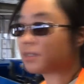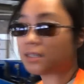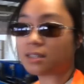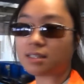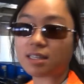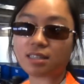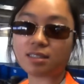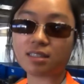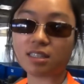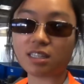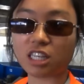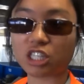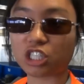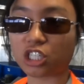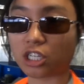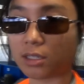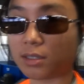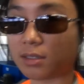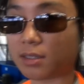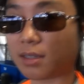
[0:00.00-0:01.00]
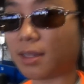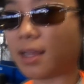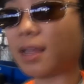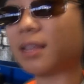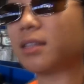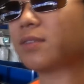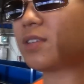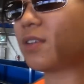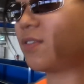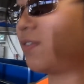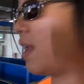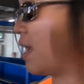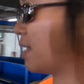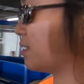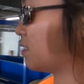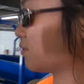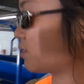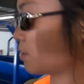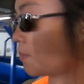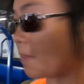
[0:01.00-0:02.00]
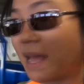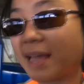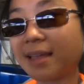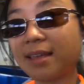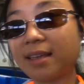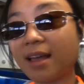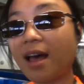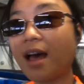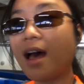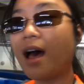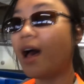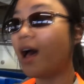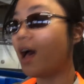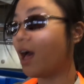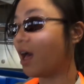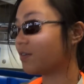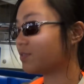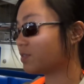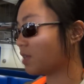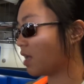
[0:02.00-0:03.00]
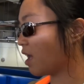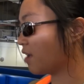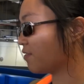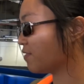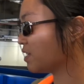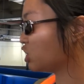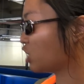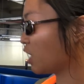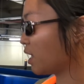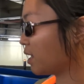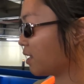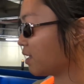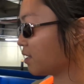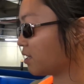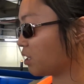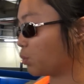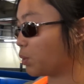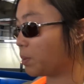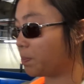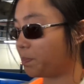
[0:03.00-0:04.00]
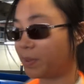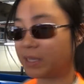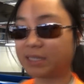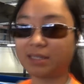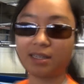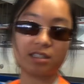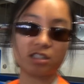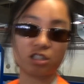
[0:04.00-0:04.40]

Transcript: the destination, the date of the flight of the bag. After having checked it, we put in